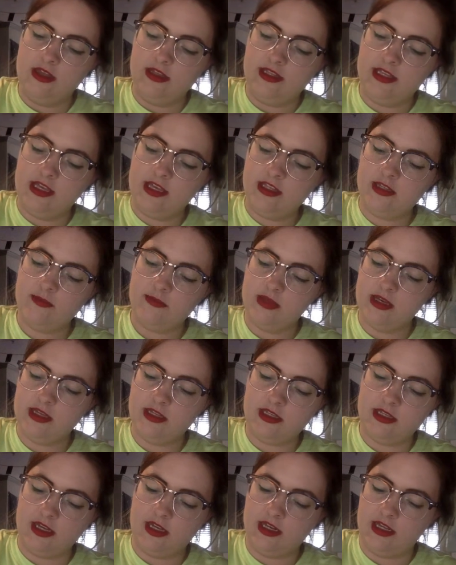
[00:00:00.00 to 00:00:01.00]
Takes a minute
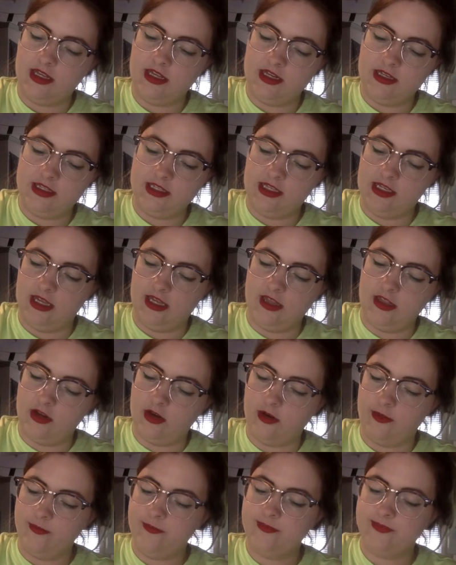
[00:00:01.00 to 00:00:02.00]
to kind of get it
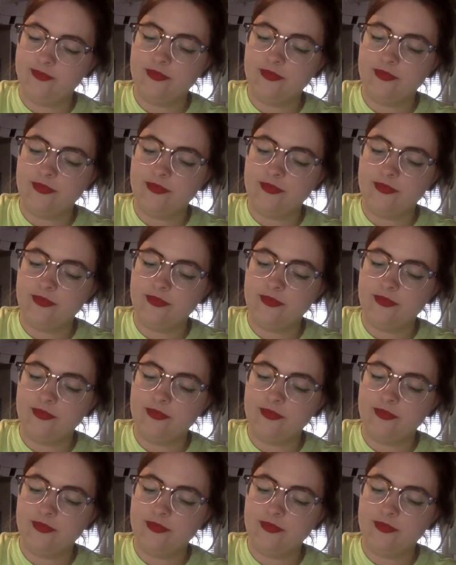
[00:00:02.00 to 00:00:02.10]
together,